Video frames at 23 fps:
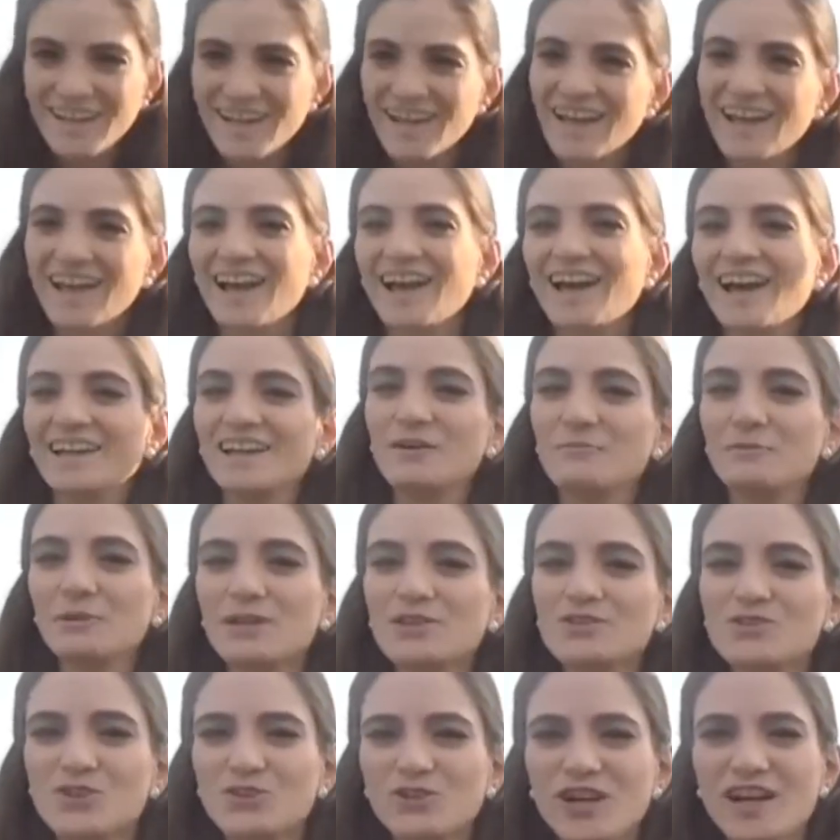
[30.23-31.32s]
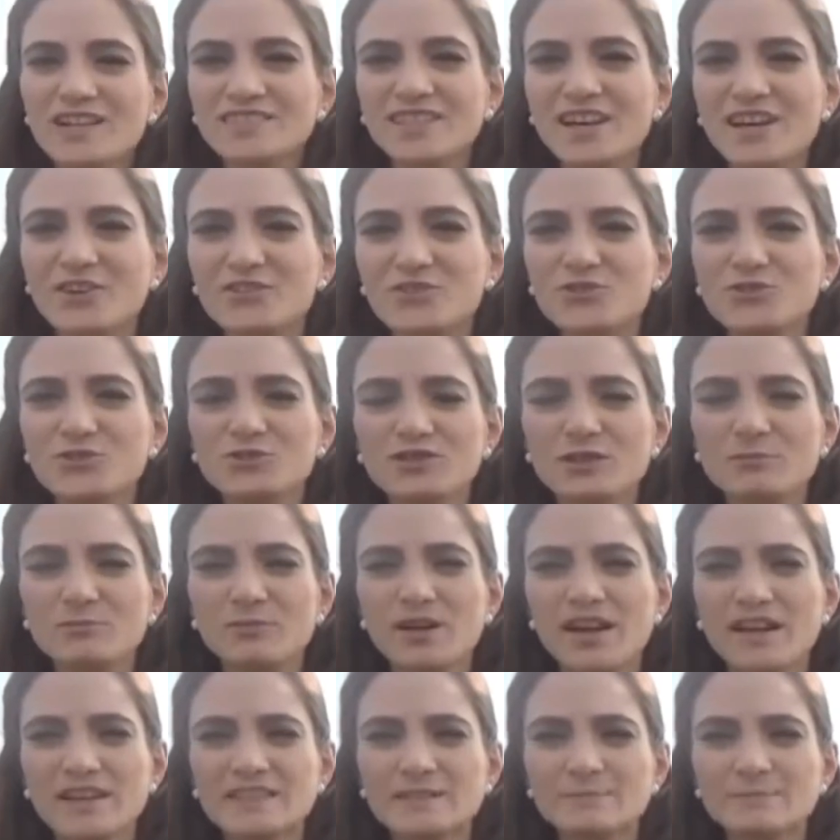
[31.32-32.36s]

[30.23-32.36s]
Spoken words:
and I'm going to show you guys how to shoot some nice